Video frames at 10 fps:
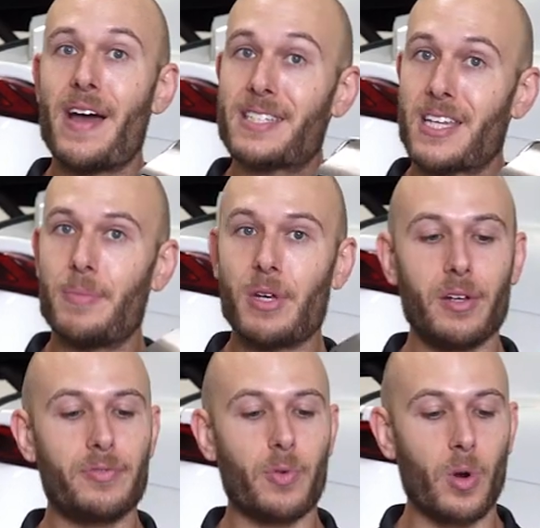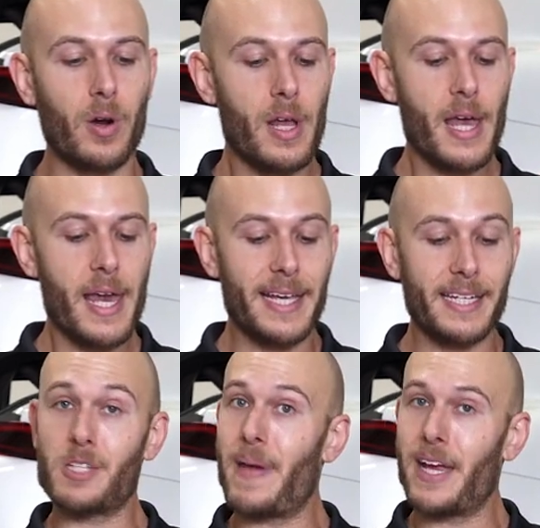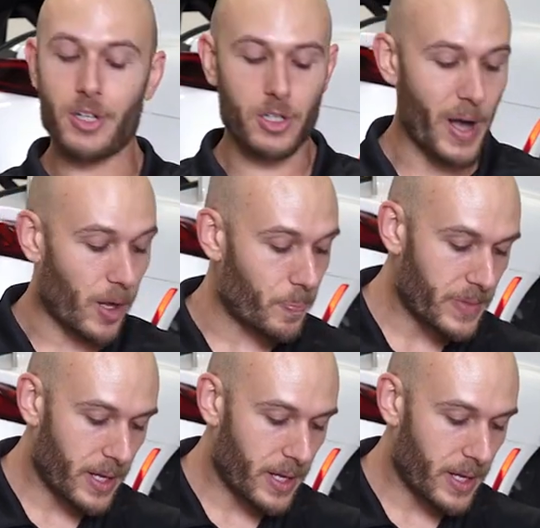That's going to be good for heat dissipation as well.